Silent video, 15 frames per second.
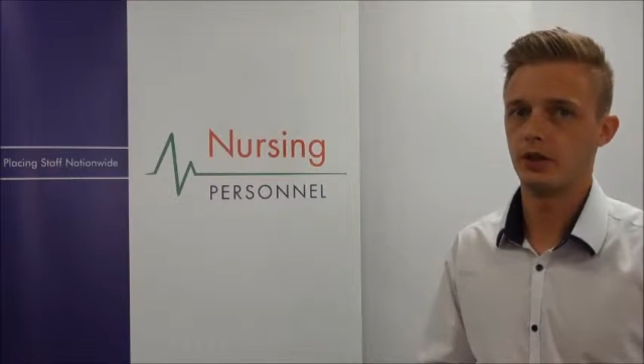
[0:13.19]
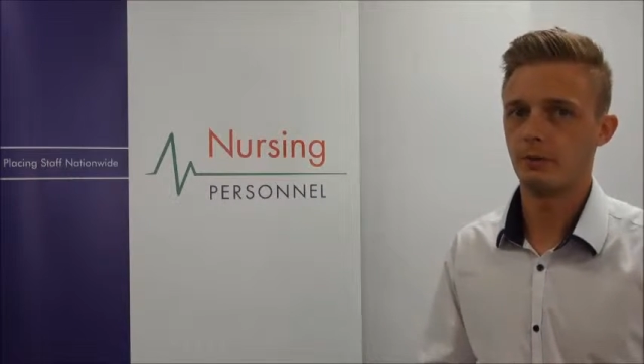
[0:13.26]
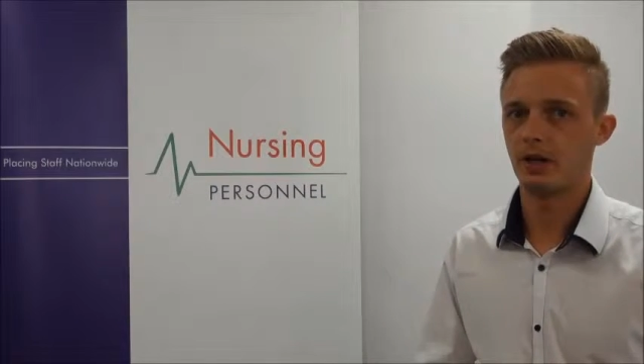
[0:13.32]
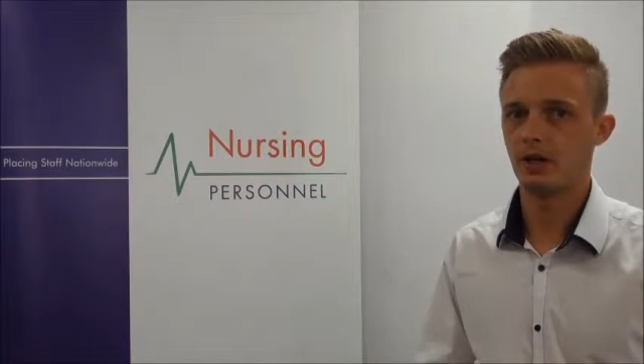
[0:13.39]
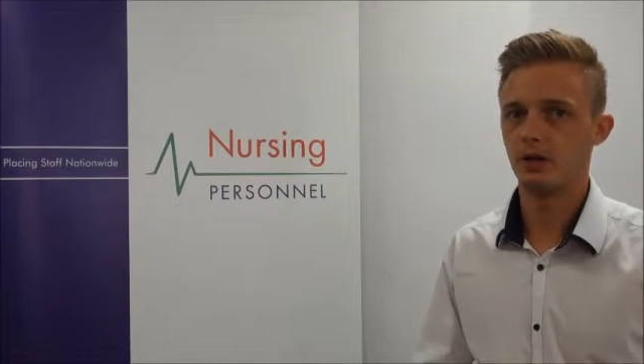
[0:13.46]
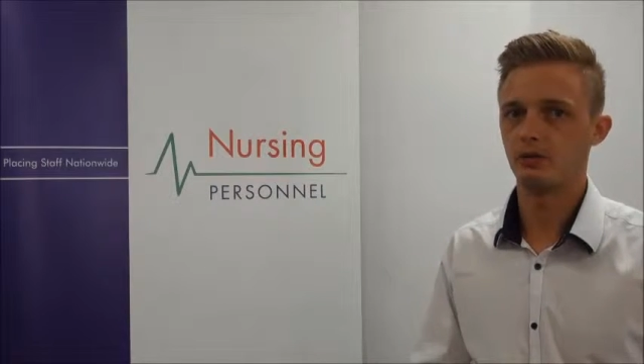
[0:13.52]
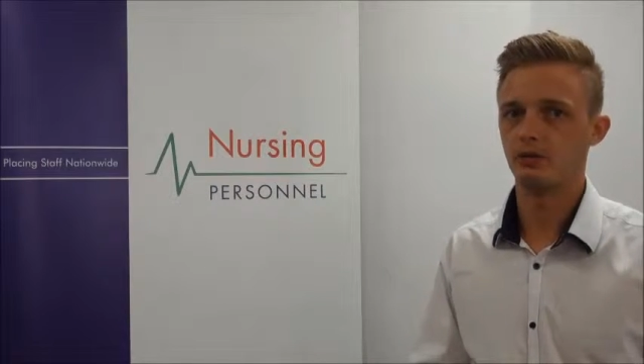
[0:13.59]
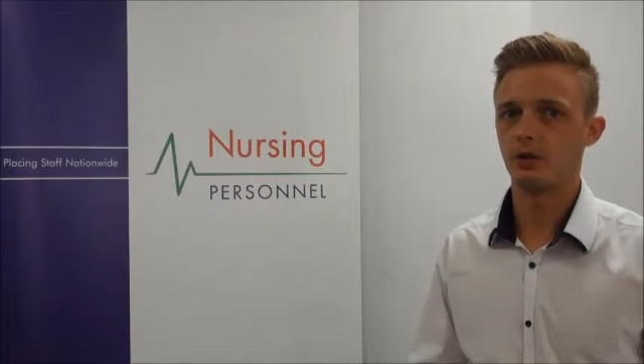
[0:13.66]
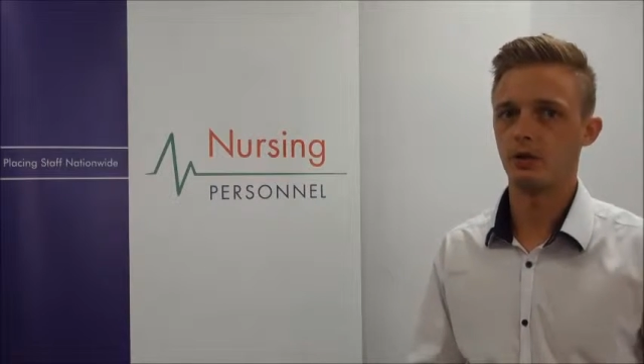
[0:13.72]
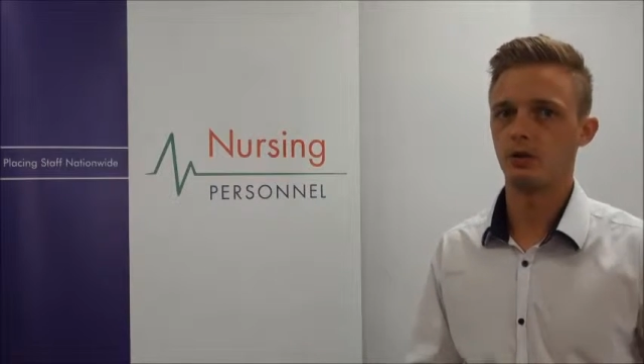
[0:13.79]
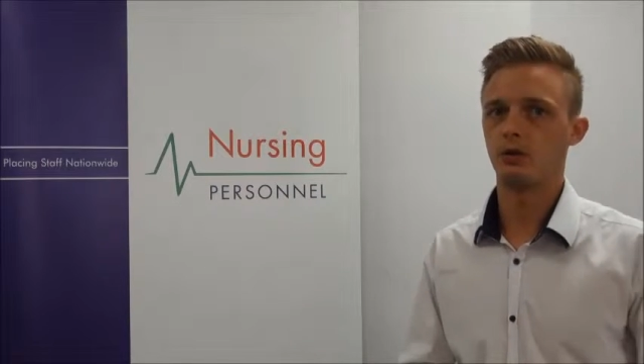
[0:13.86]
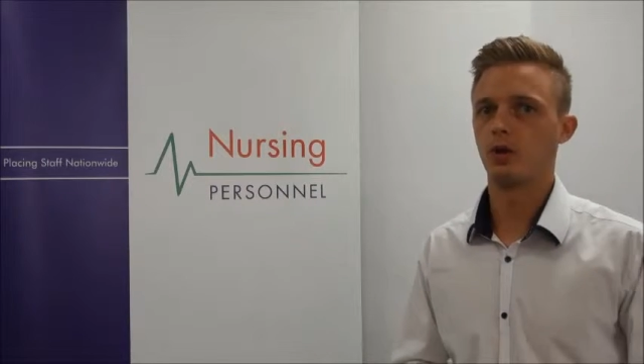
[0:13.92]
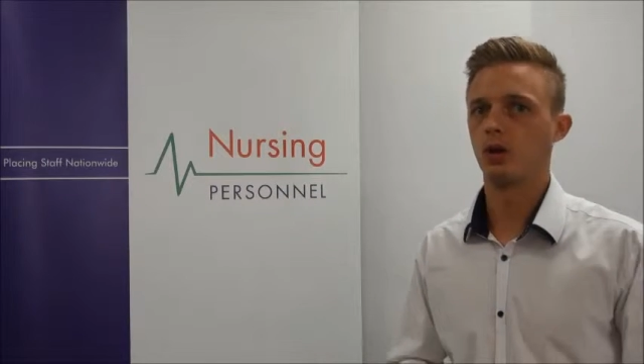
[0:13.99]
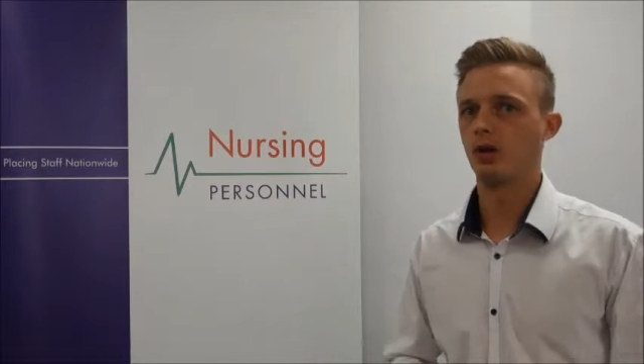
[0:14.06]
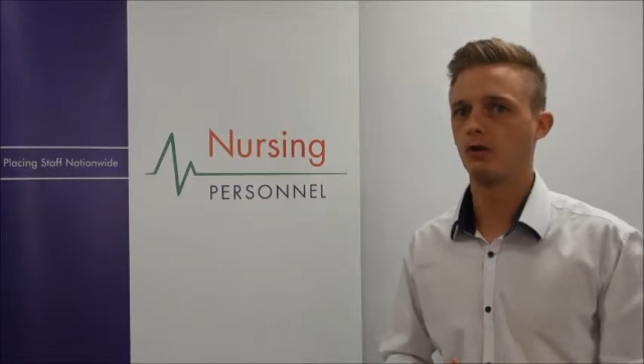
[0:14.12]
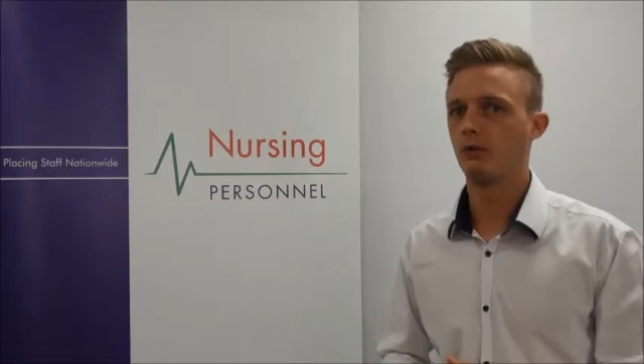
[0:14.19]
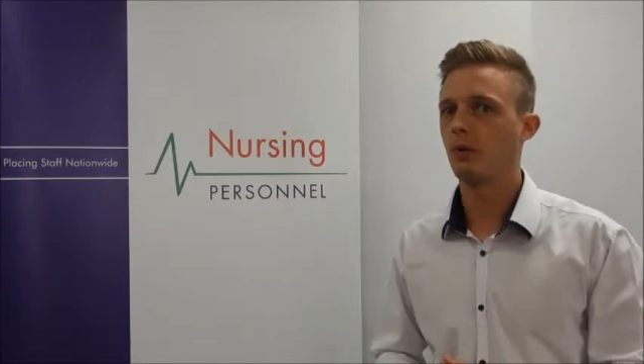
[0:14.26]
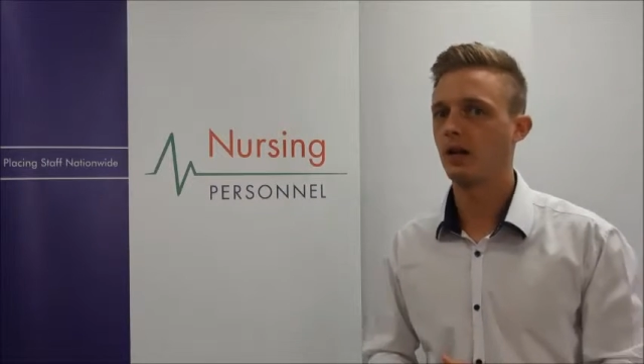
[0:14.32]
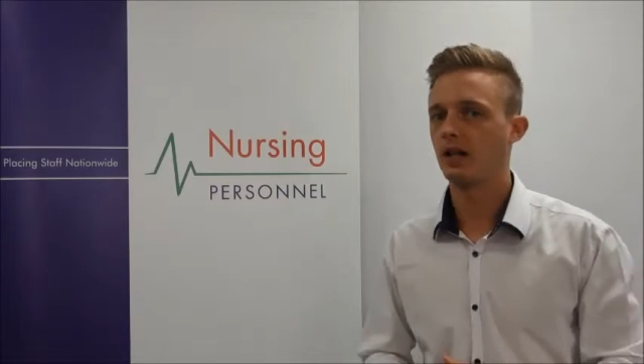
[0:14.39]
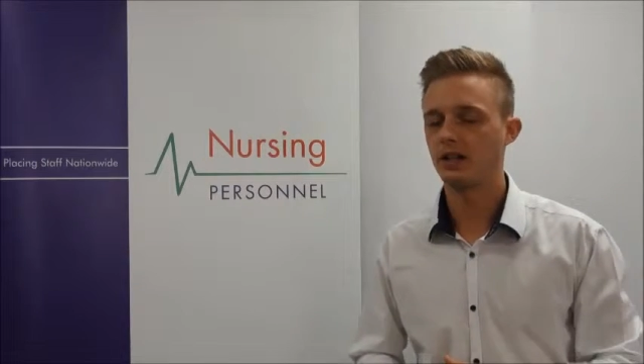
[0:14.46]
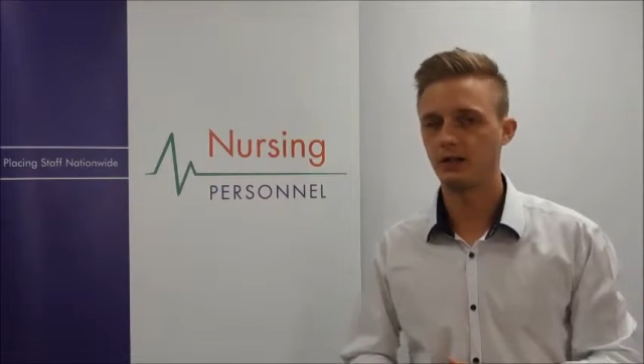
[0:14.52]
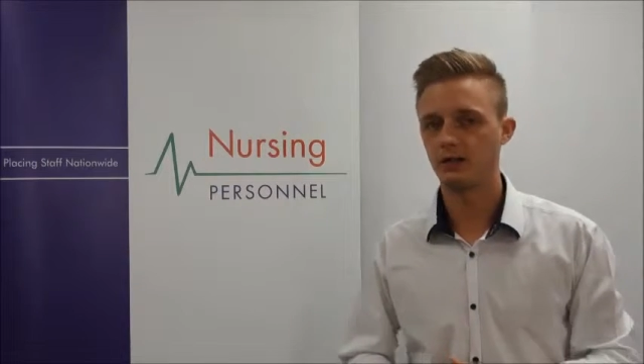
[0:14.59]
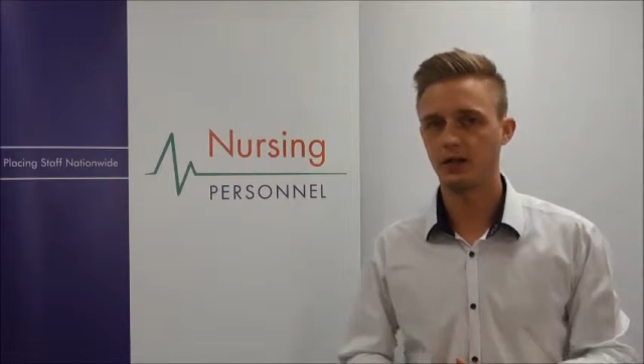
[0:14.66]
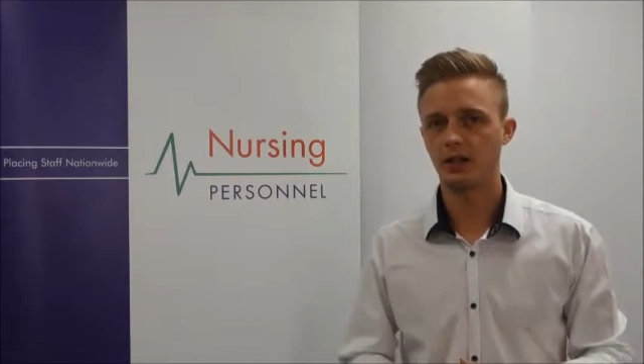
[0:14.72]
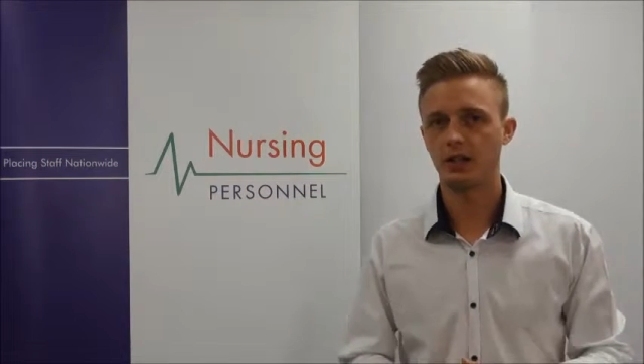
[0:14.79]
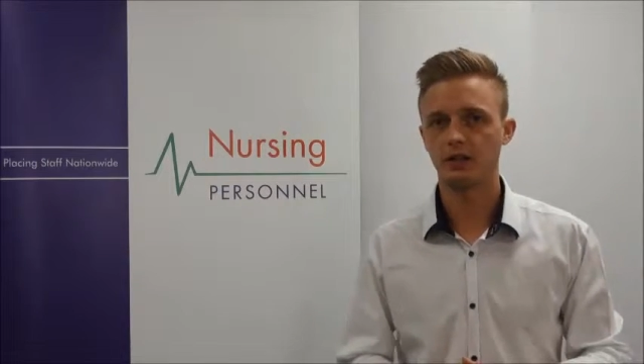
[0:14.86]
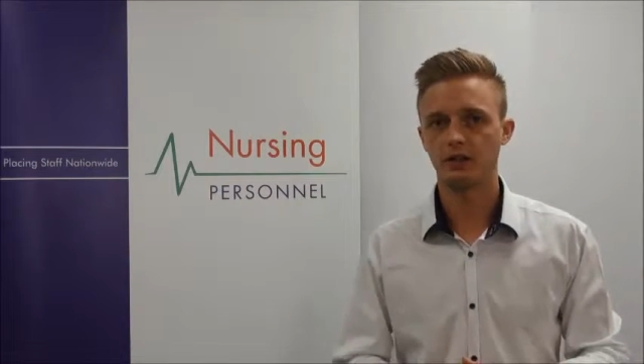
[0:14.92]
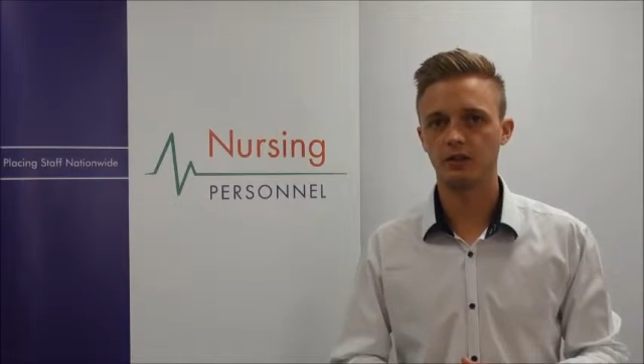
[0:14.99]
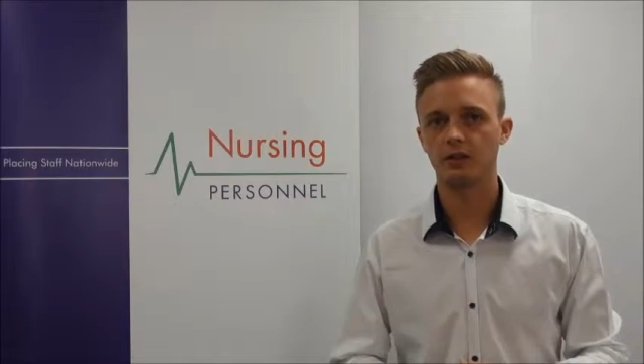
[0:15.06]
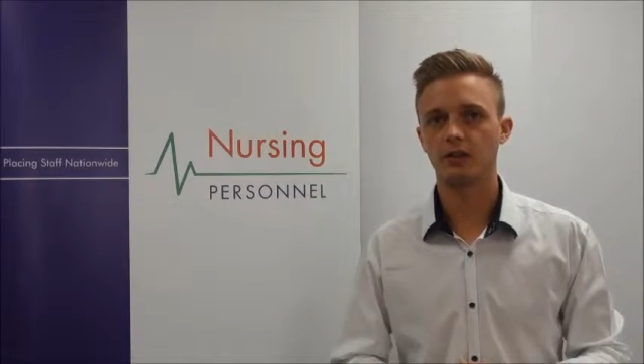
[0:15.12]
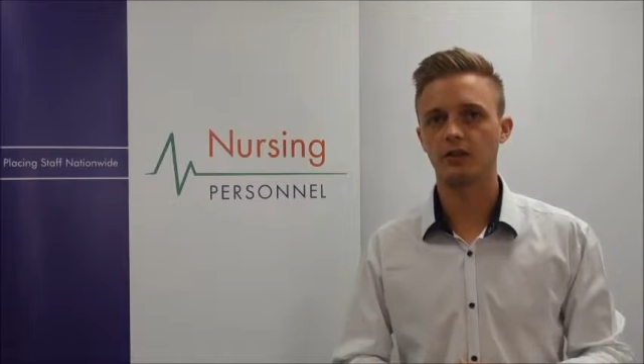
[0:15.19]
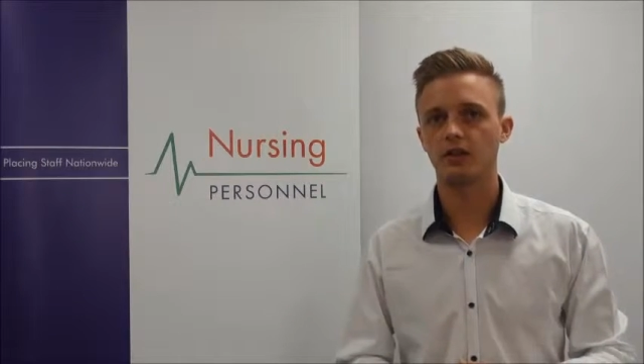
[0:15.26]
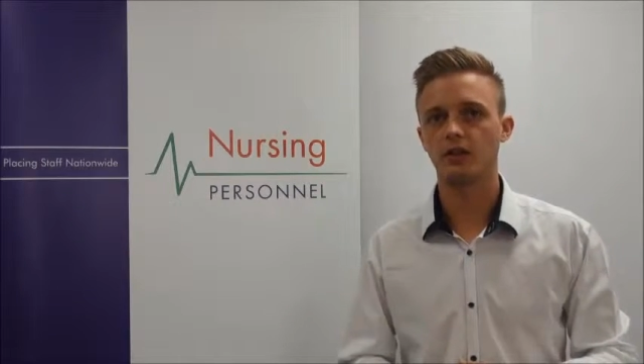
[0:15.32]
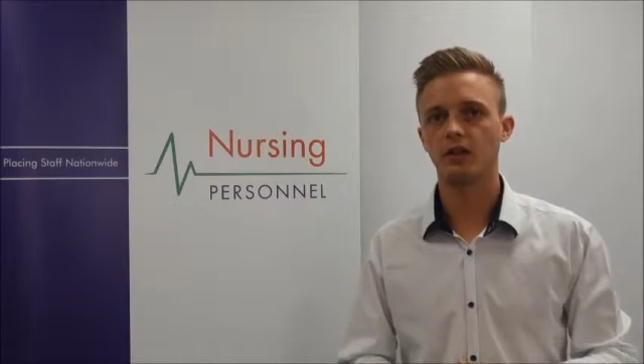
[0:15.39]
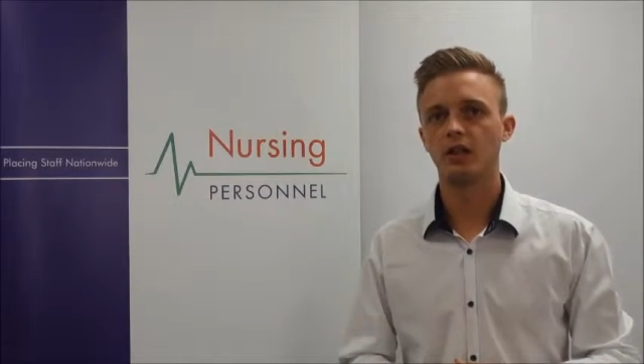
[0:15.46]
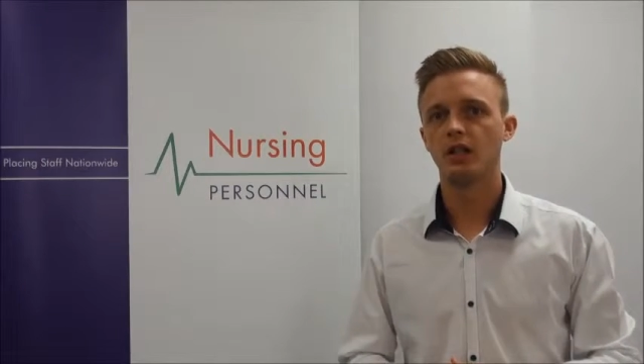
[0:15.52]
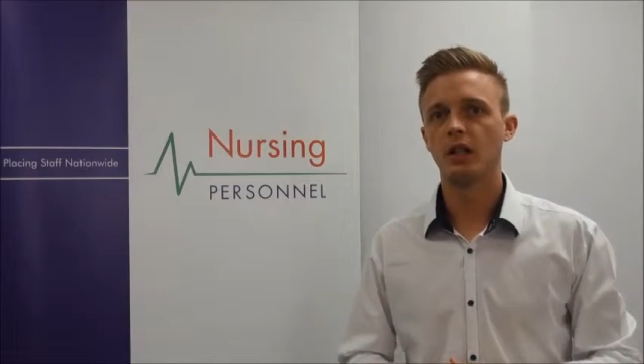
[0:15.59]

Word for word: about the role of palliative care nurse